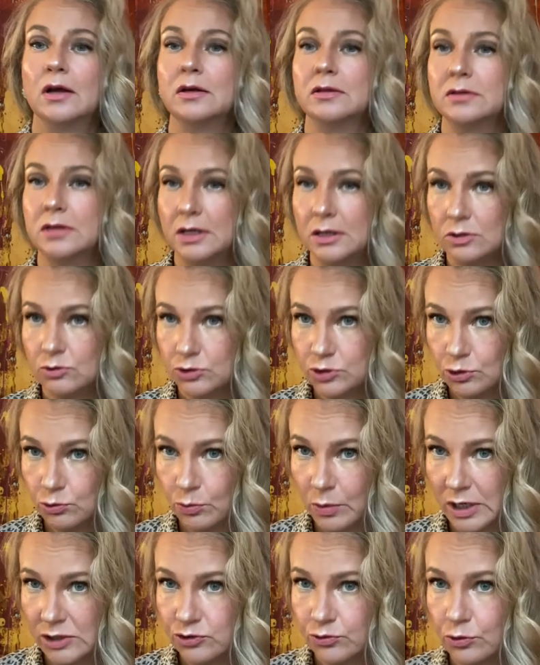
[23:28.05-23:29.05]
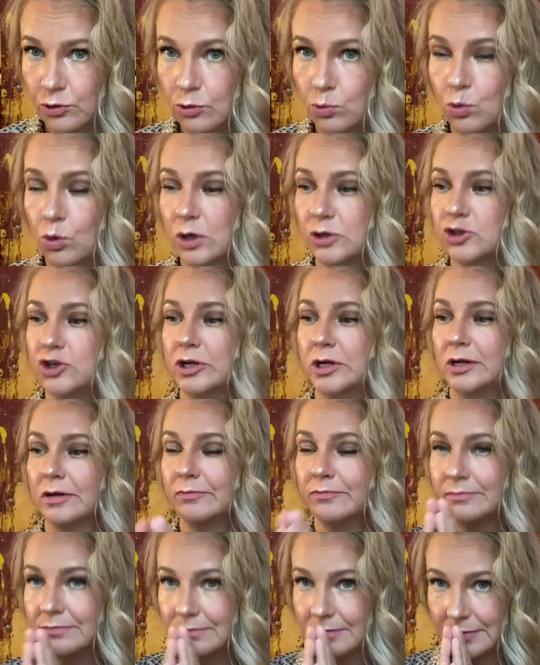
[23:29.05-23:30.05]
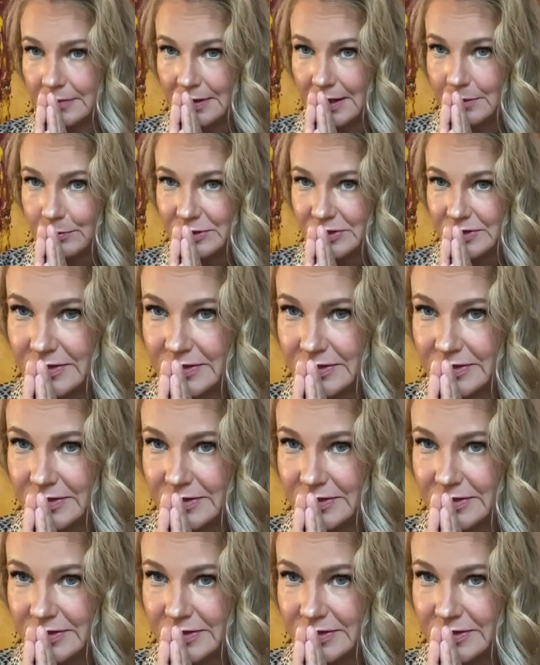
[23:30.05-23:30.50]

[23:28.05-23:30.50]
Thank you so much for watching. Namaste.